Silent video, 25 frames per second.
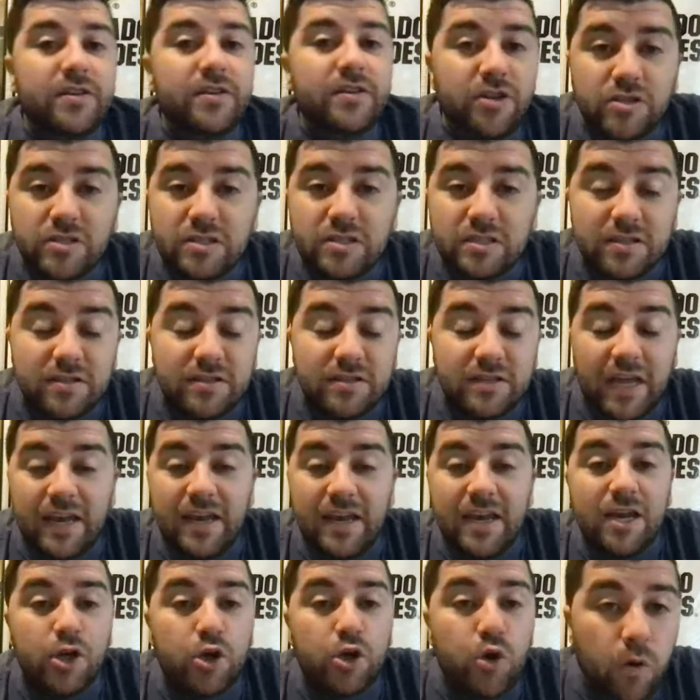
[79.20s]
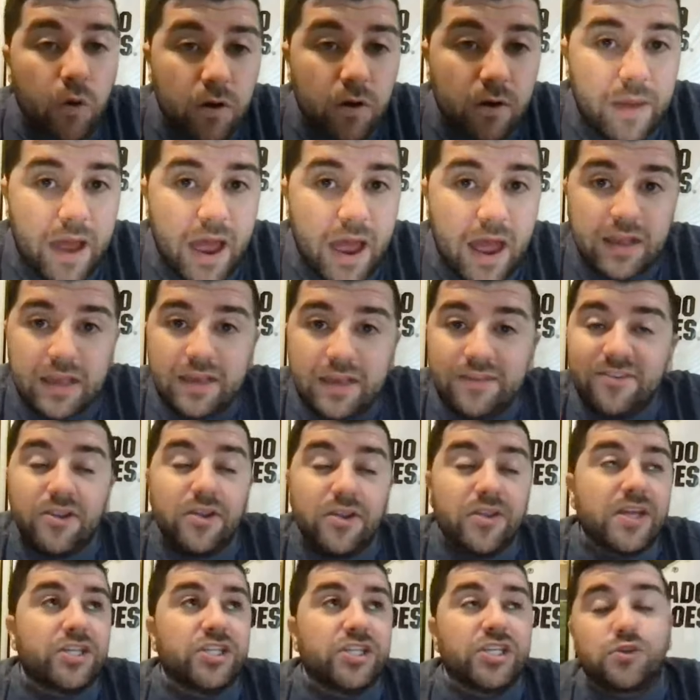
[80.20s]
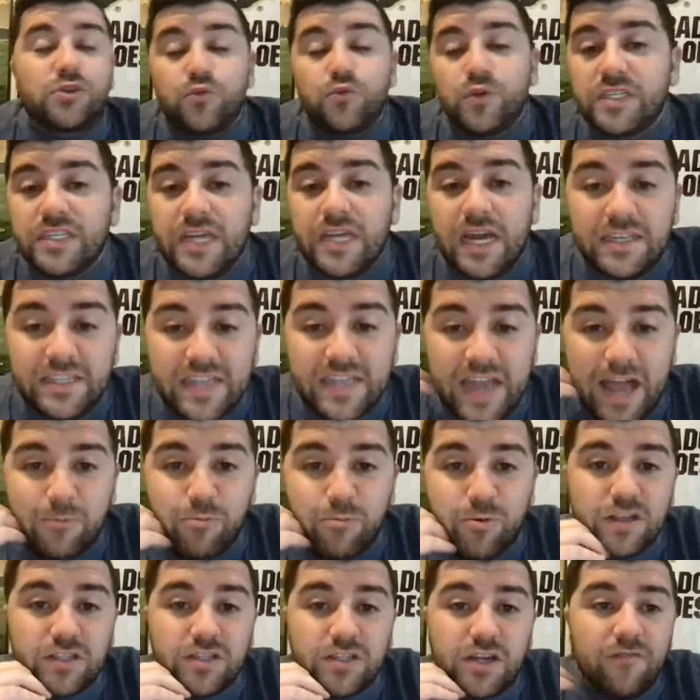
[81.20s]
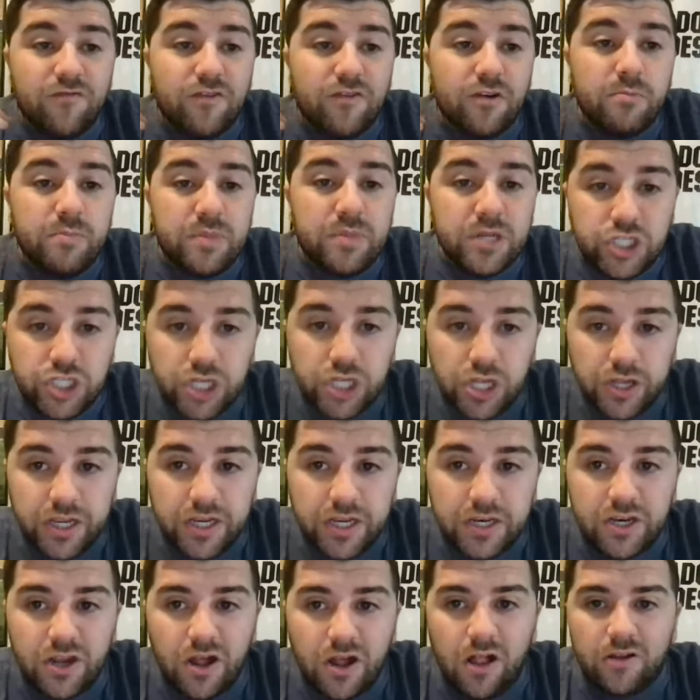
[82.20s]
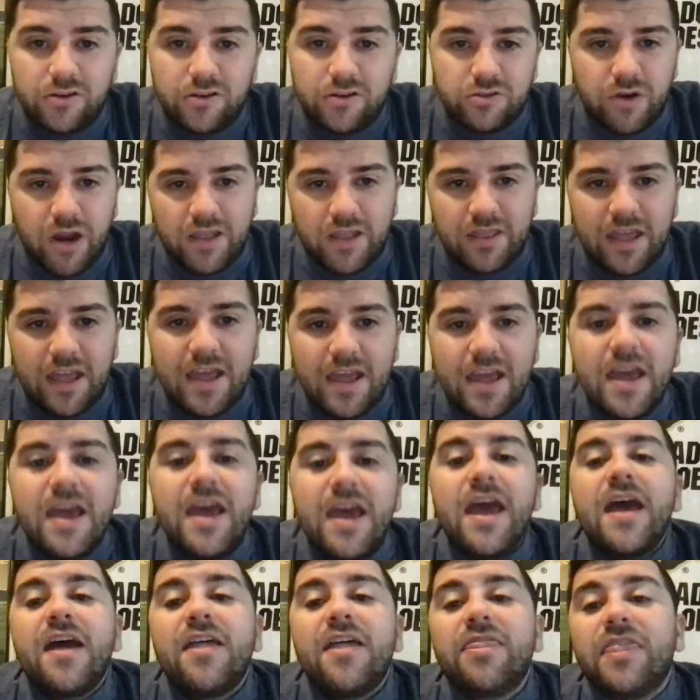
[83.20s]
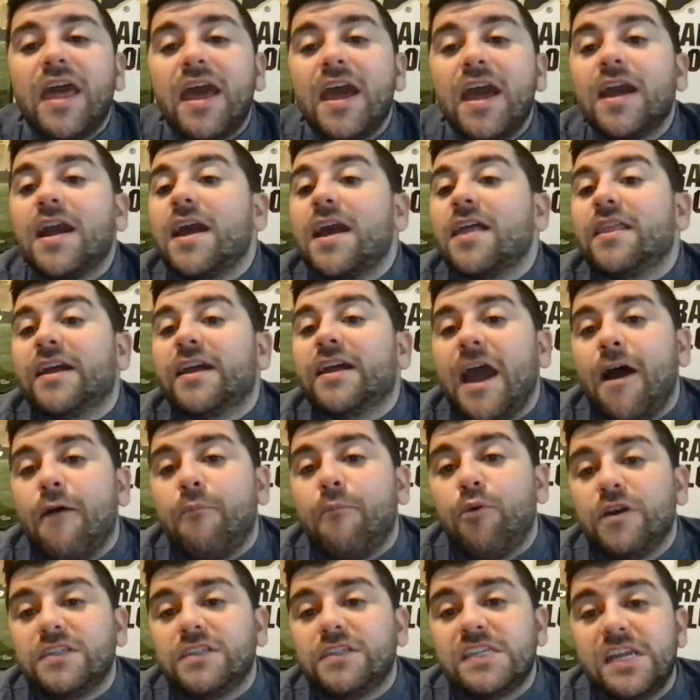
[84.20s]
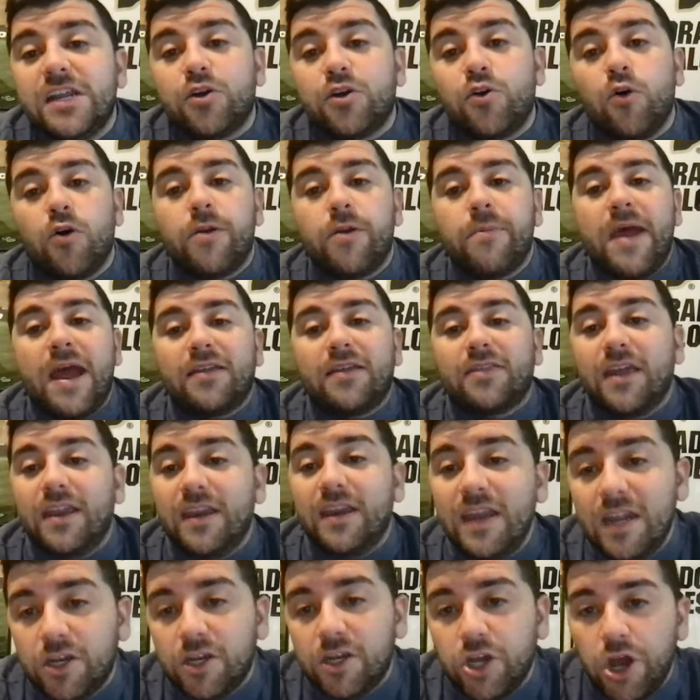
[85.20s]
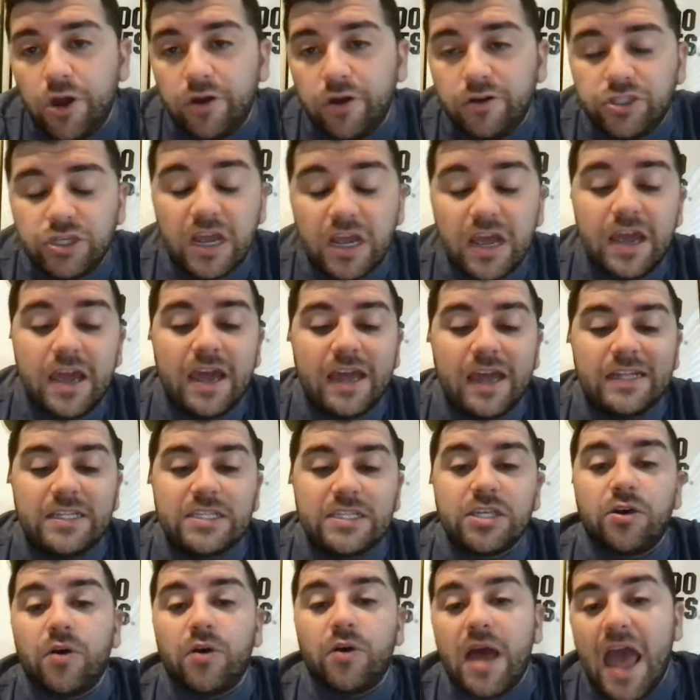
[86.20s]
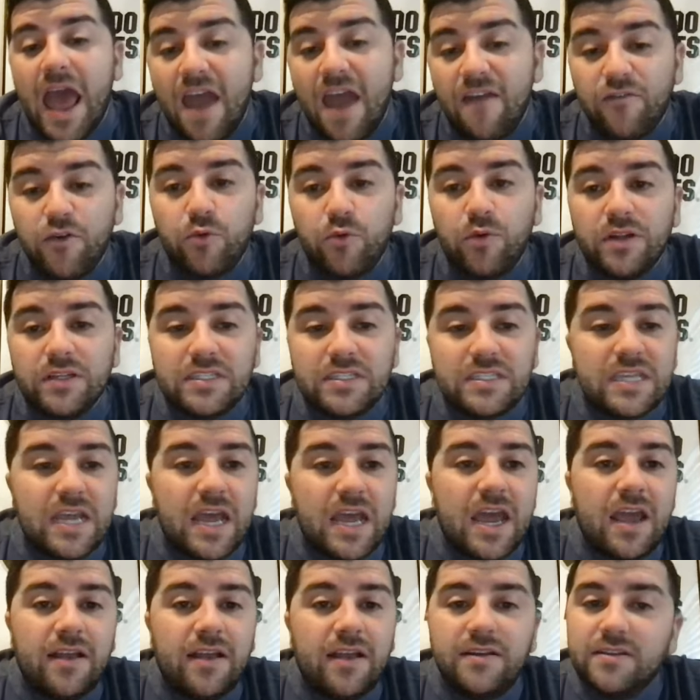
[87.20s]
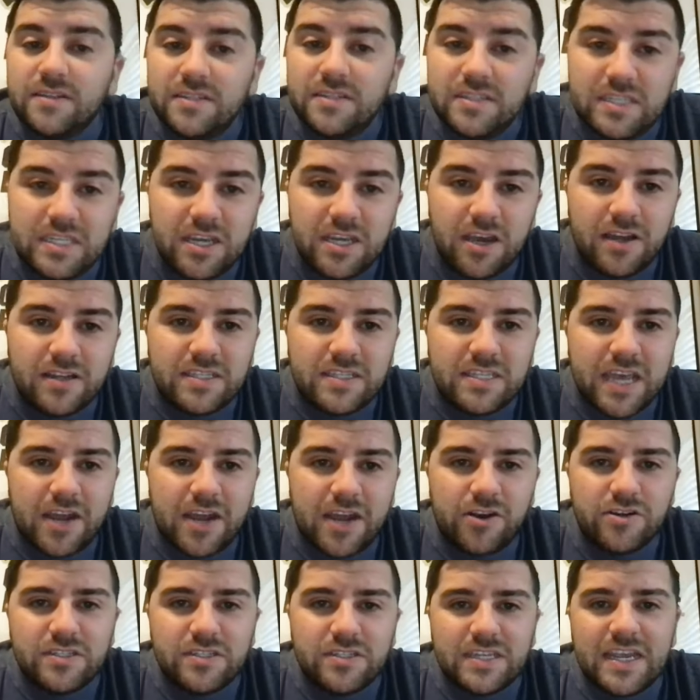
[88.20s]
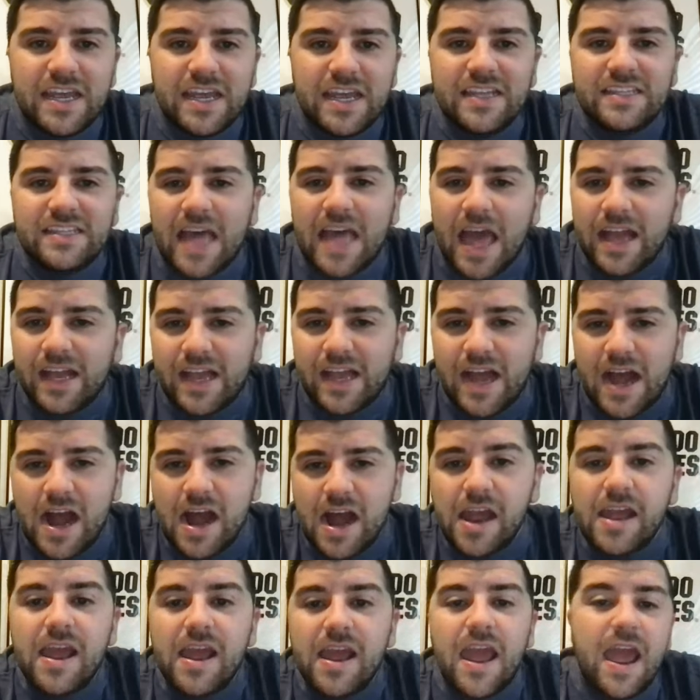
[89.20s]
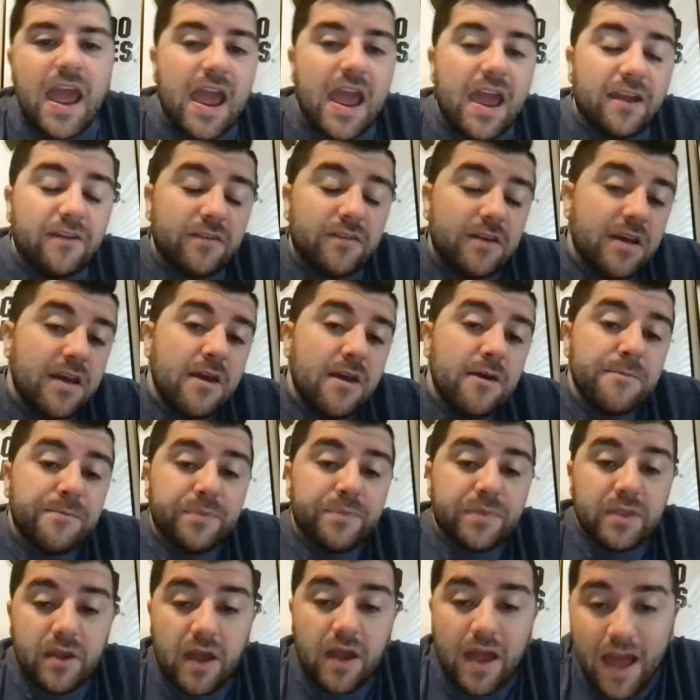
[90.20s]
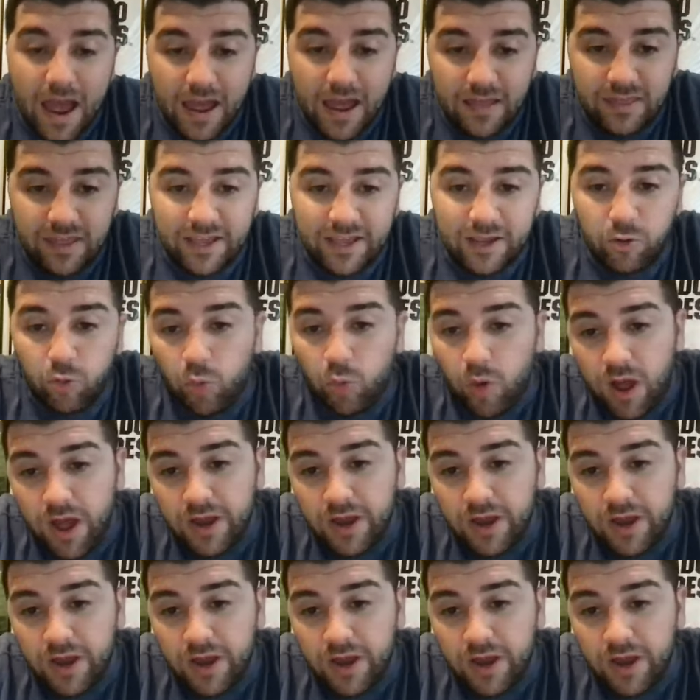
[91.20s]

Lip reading: They need a quarterback, even though they just re-signed Dak Prescott for a bajillion dollars, right? The Cowboys need a quarterback. They need a coach. And so everyone's saying Deion Sanders is that guy. And I think